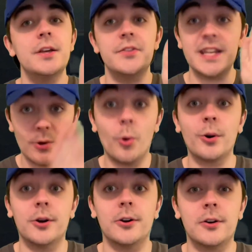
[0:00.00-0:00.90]
the
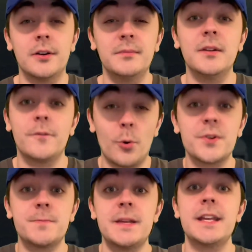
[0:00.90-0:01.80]
order of
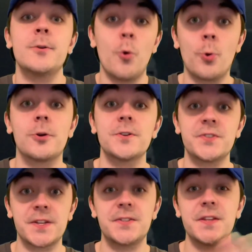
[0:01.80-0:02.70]
course being order
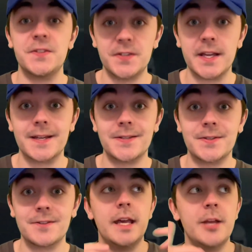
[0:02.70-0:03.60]

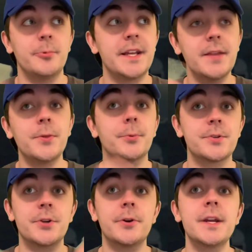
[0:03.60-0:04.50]
66 and we get the
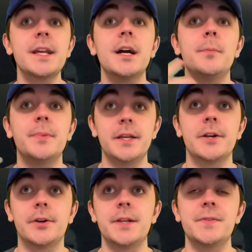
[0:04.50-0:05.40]
returning
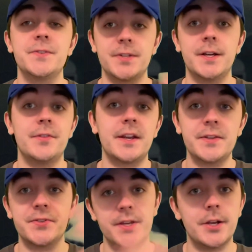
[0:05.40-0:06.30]
appearance uh, that
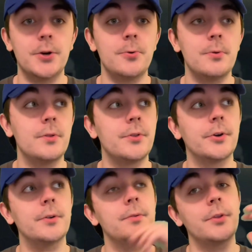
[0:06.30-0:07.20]
is you know
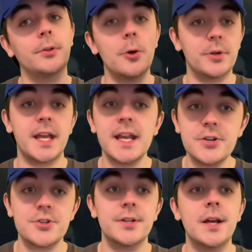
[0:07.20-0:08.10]
the the
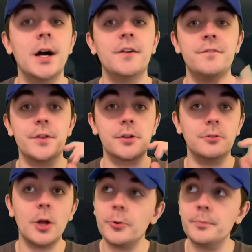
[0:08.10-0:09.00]
location of the
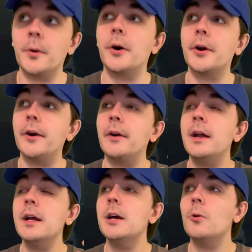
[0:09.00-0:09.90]
clone bar
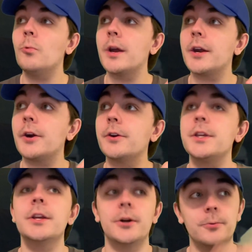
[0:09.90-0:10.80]
where
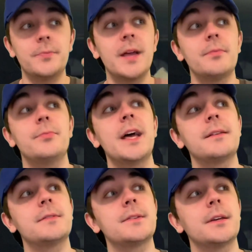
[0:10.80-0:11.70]
you know that
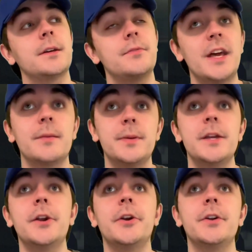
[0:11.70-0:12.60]
that uh, that
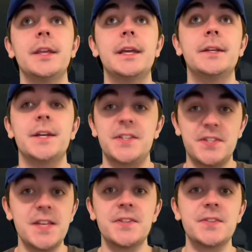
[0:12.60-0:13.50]
appeared in uh,
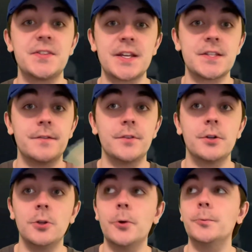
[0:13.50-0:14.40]
season 6 of the
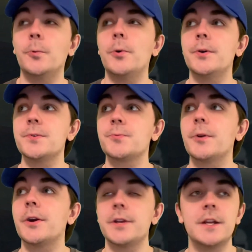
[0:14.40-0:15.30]
clone wars
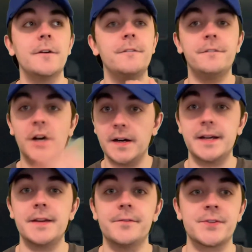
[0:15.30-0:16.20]
where you know
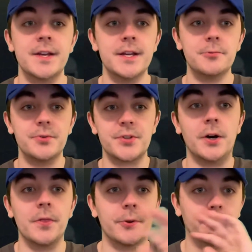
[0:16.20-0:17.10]
fives was
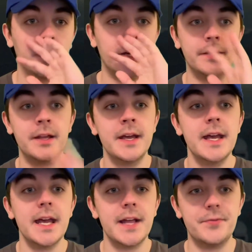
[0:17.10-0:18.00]
on the run.
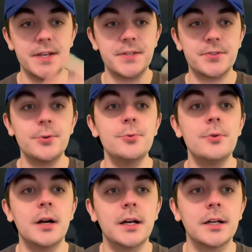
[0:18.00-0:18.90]
And these two
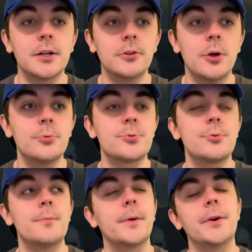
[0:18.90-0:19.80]
uh, clone
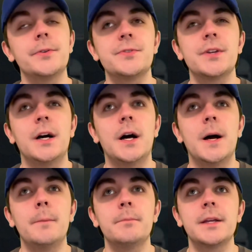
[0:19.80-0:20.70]
troopers,
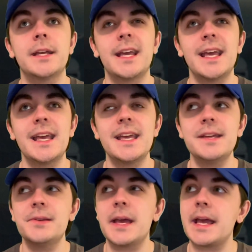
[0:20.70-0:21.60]
um,
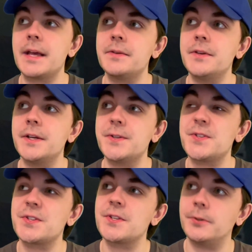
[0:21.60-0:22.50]
Cade and uh,
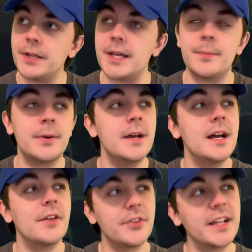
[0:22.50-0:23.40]
Slip,
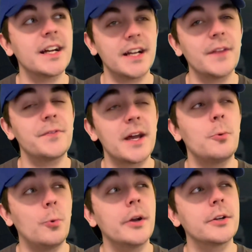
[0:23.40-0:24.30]
I think I got
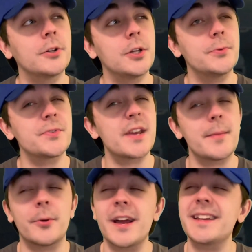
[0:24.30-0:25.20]
that one clone's
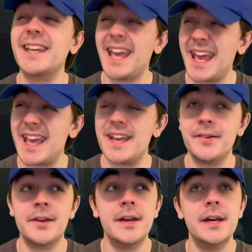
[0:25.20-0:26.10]
name right,
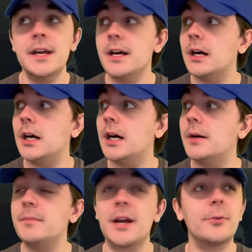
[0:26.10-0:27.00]
Cade.
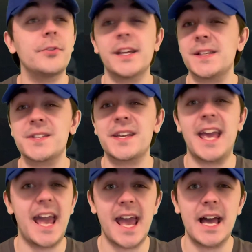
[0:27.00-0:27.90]
Um, I don't think it's
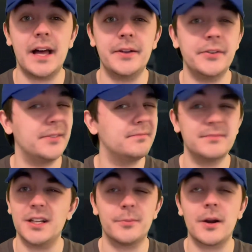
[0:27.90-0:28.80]
Cad.
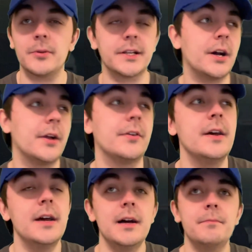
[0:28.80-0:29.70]
No, probably not.
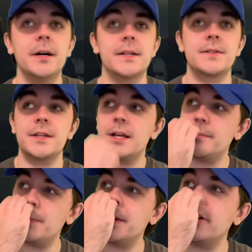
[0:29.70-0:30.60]
But
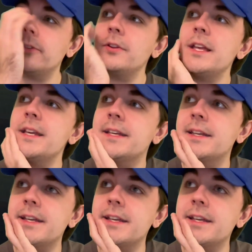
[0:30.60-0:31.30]
um, apparently,